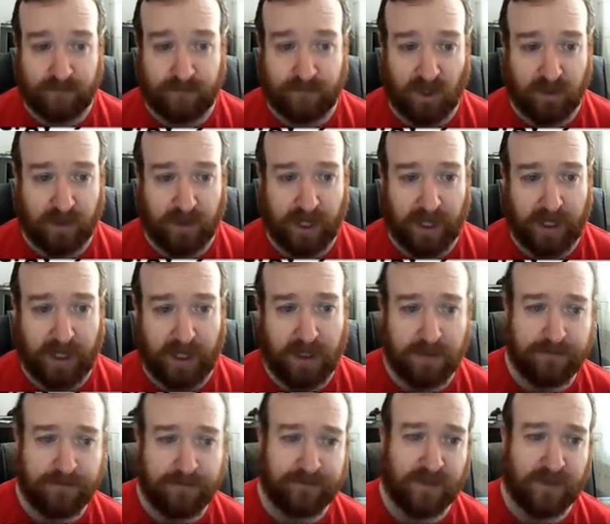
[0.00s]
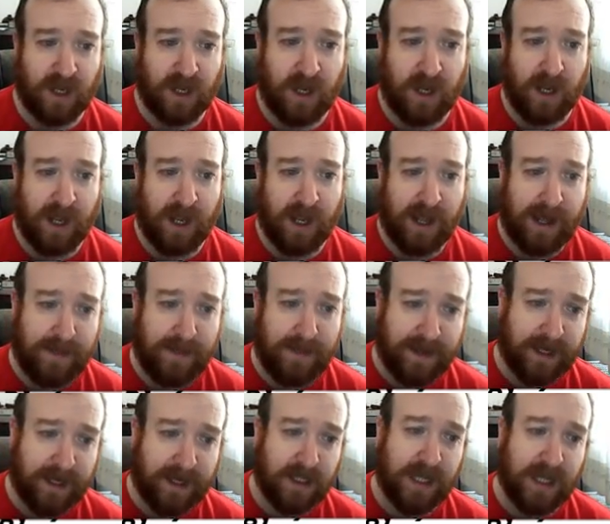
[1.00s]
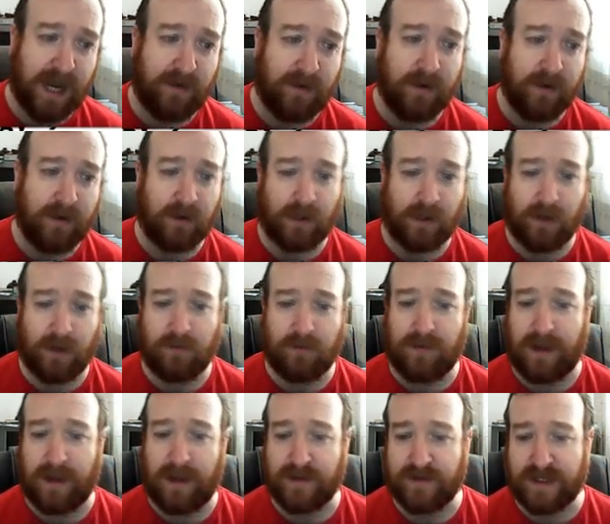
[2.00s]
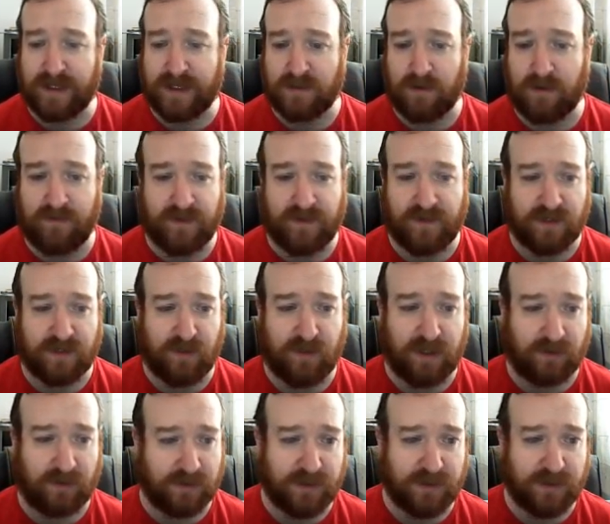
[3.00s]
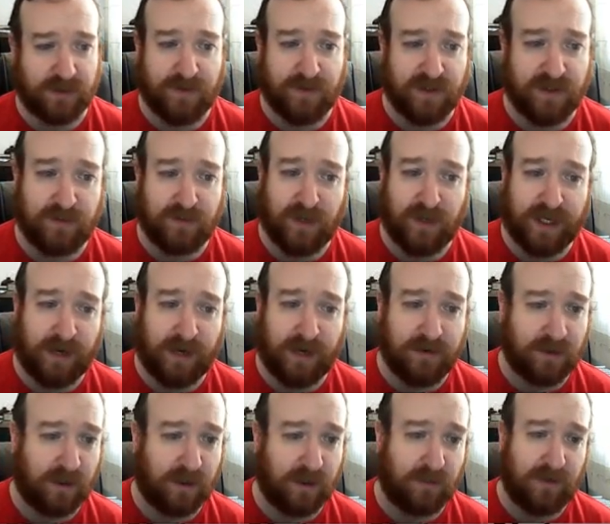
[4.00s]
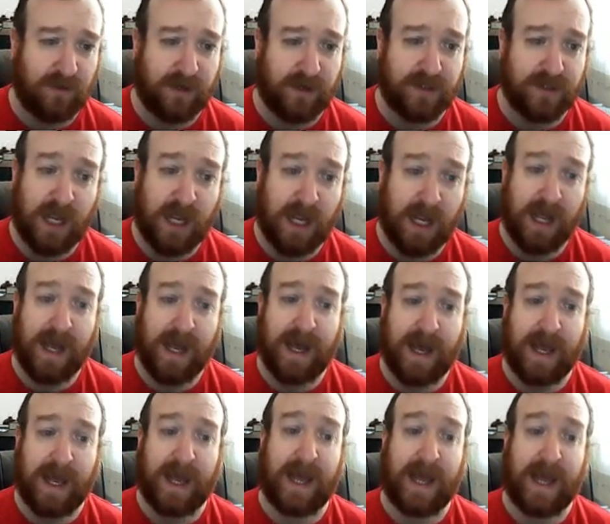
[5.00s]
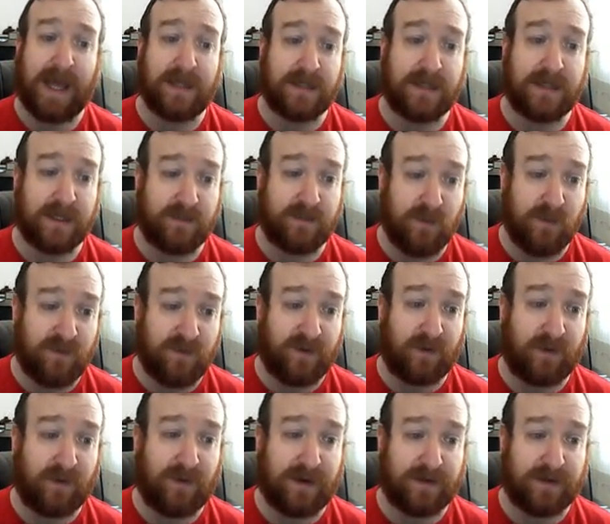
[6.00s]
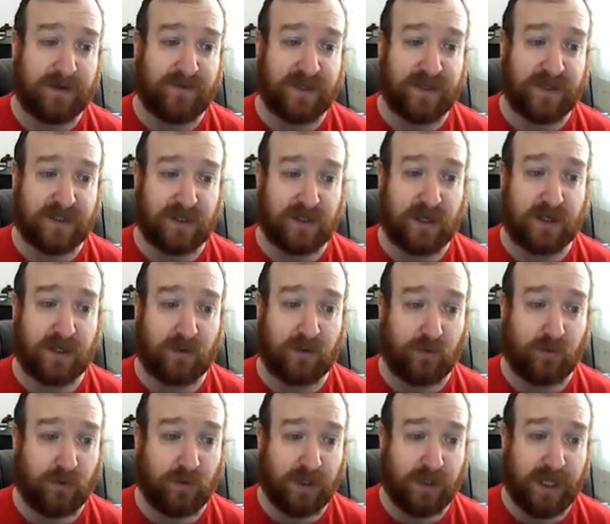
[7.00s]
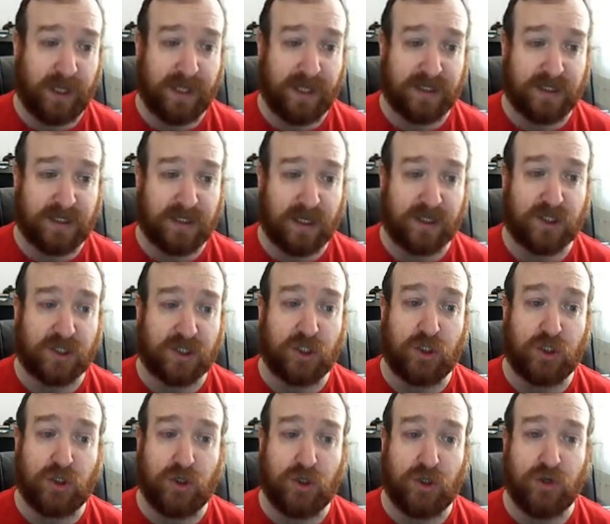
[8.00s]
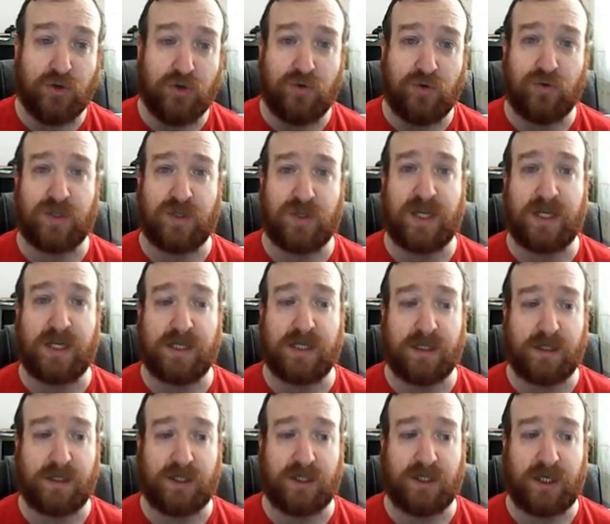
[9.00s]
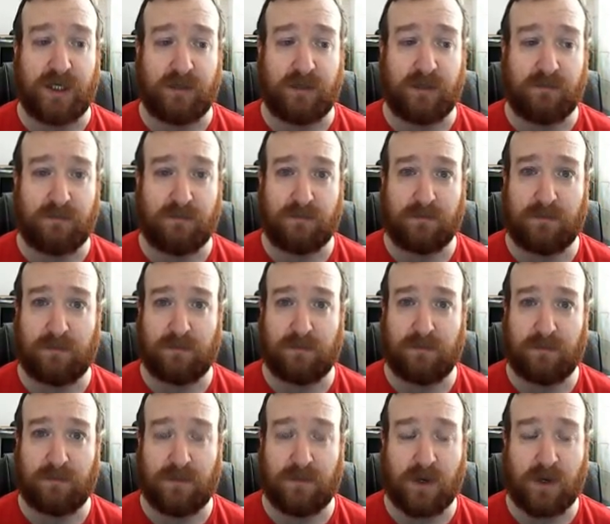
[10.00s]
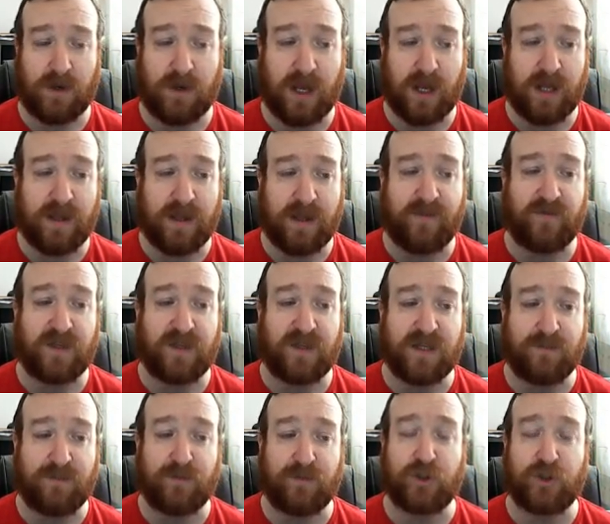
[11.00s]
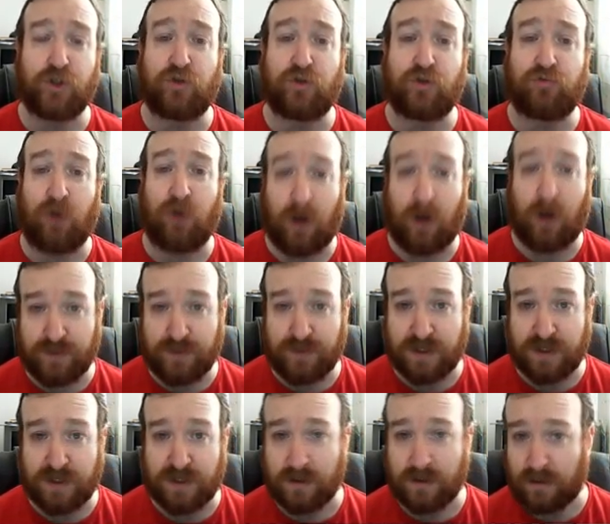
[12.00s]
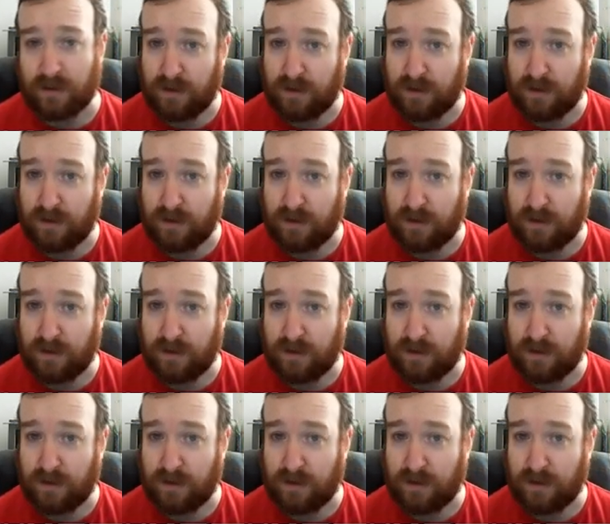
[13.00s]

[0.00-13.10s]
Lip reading: Okay? And then it can carry on going around. So that's where I finished my little description, but it carries on going around. As it's moving around in this cycle, it starts to lose heat energy. Okay? Therefore, the temperature drops.